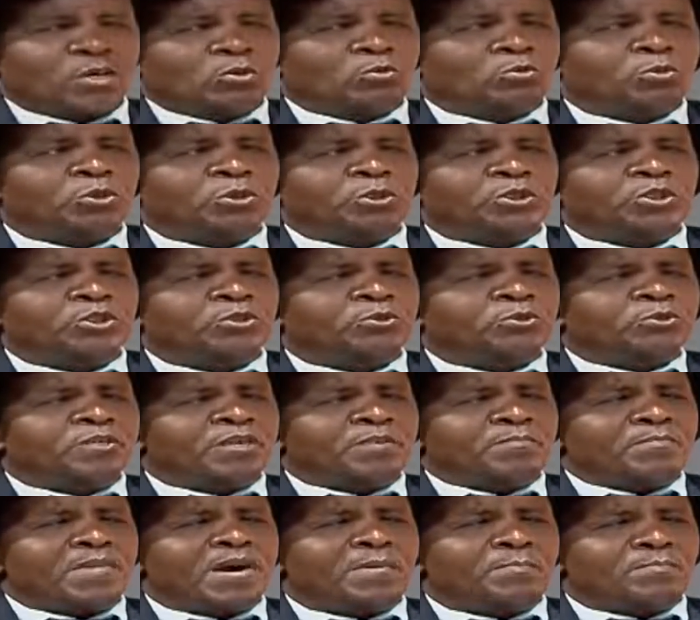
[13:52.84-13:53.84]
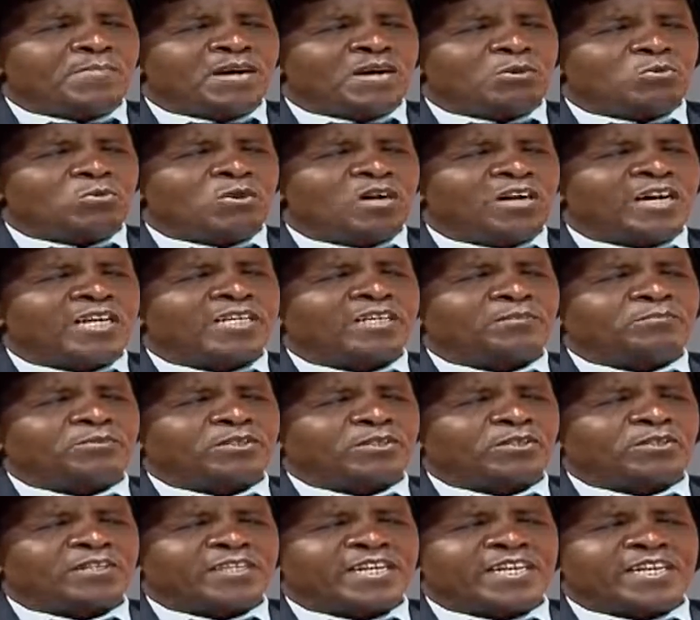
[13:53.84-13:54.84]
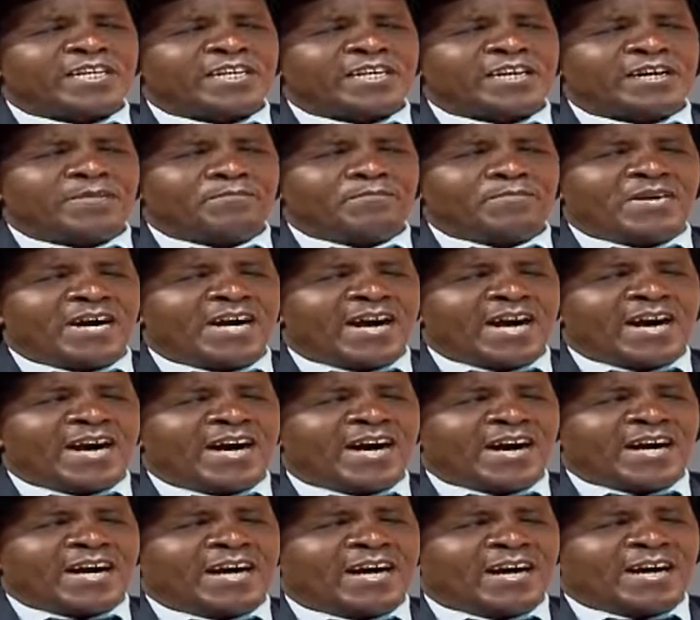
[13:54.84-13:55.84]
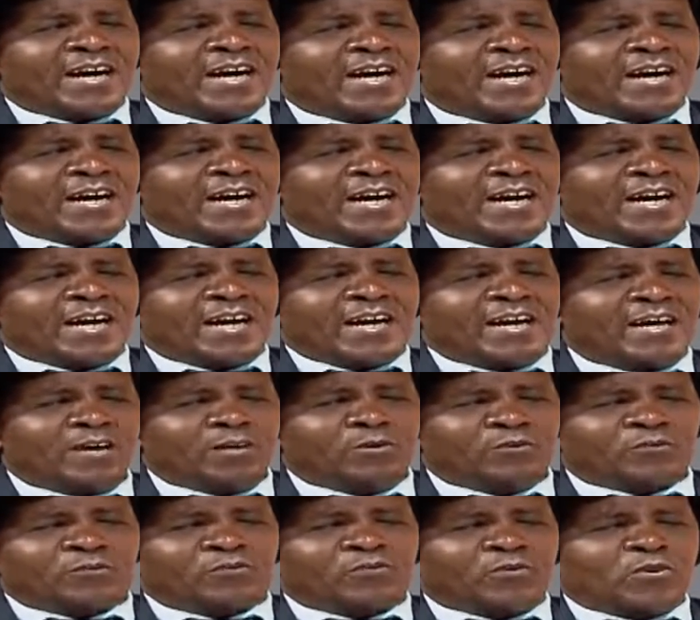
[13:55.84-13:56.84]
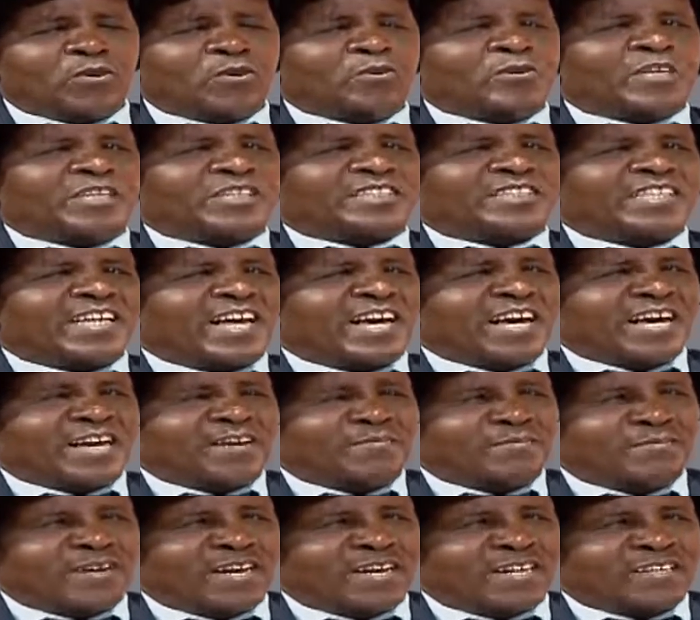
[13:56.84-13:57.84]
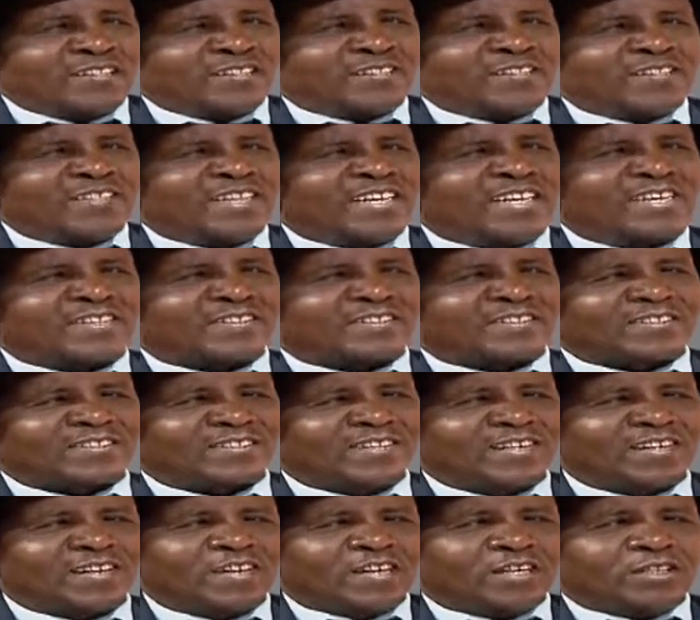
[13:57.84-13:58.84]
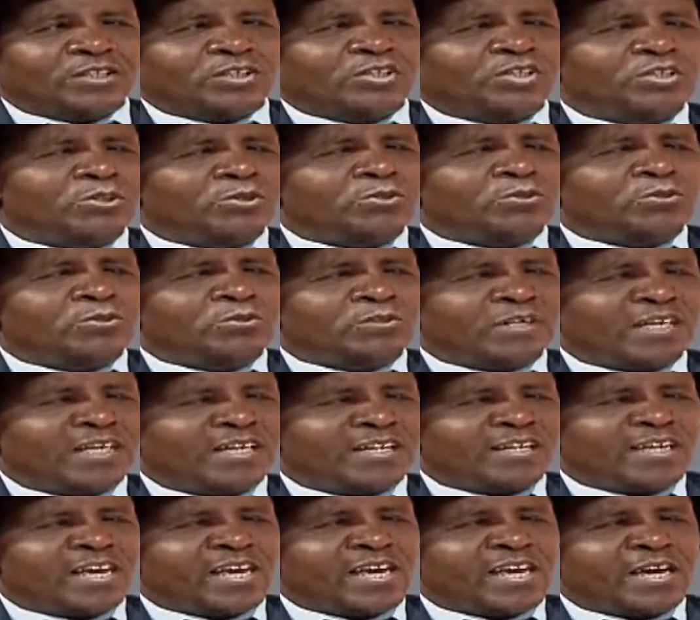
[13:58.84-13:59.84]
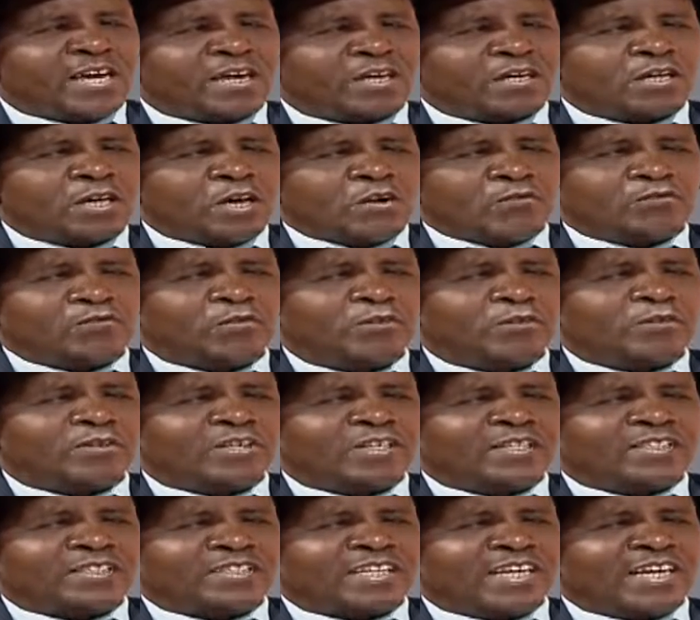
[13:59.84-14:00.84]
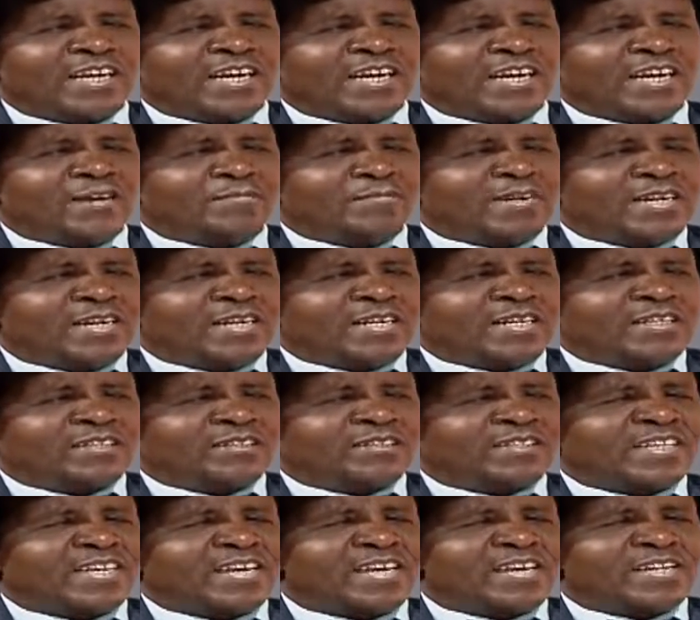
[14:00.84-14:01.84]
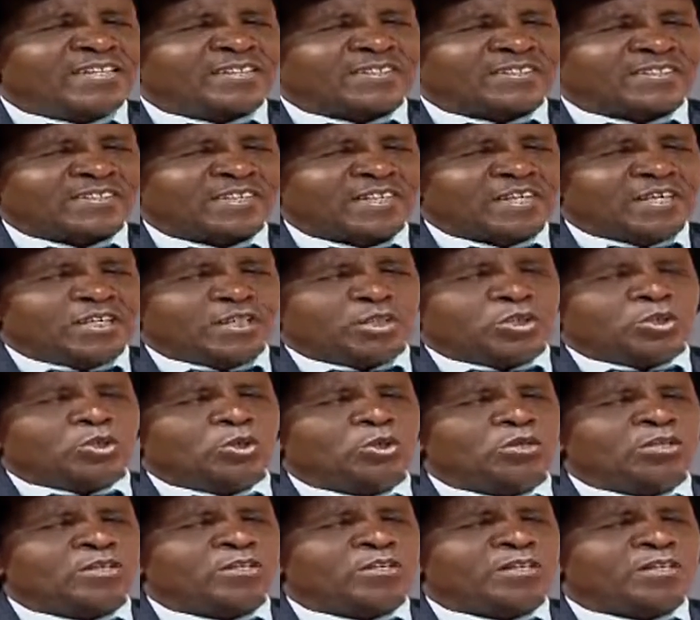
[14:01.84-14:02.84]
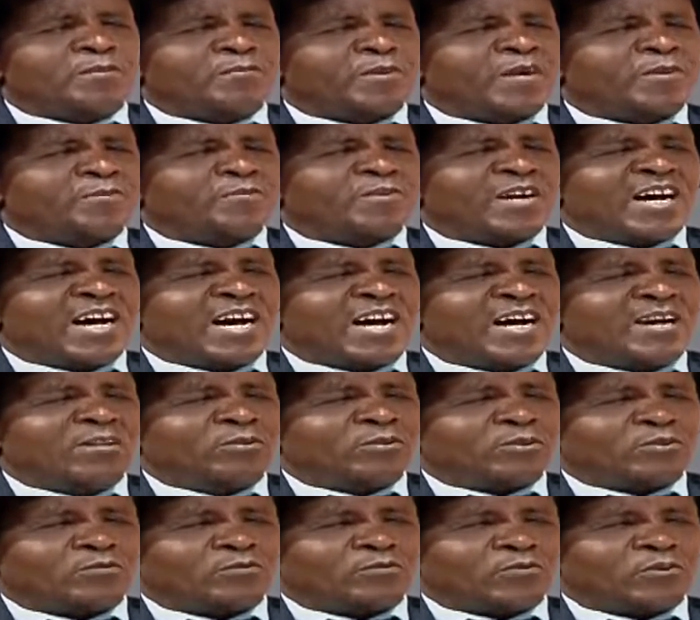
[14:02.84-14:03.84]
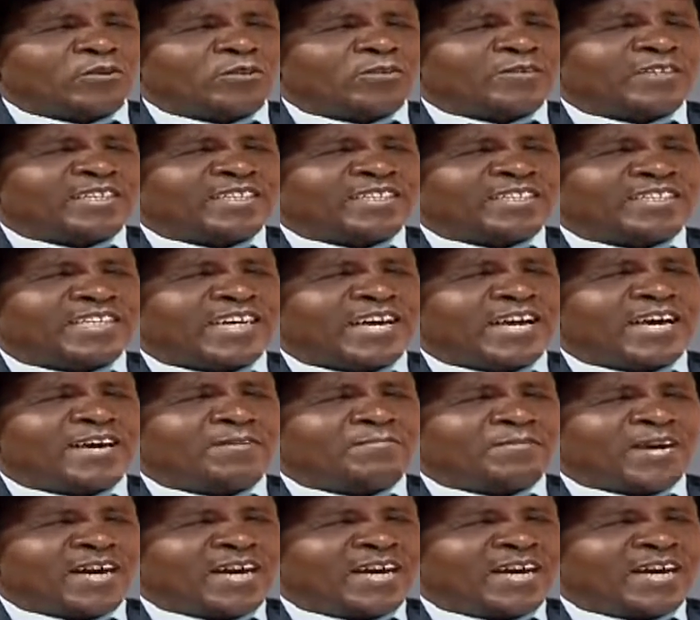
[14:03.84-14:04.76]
would you remember what I'm talking about? For a time as this, you are here. For a time as this, you're around. For a time